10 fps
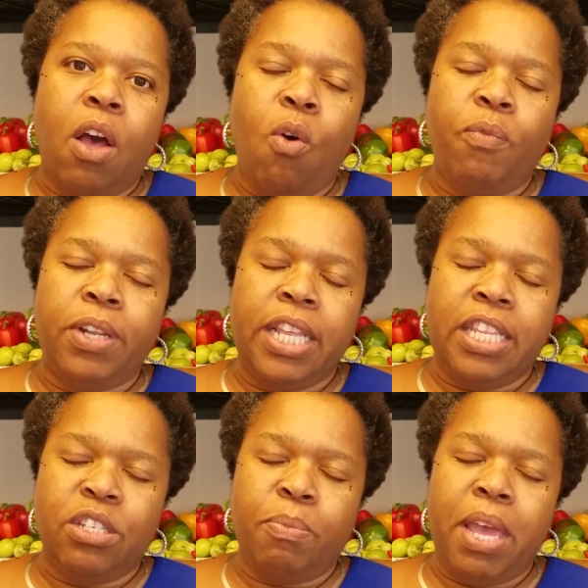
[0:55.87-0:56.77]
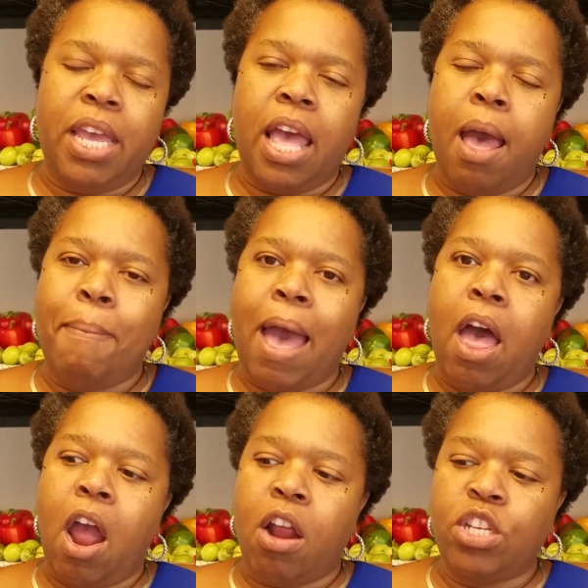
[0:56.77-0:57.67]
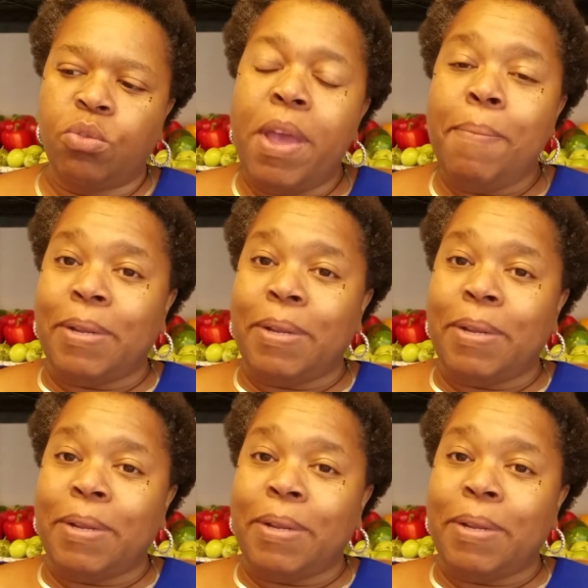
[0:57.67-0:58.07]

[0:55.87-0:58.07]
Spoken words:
hopefully this week, about our sweet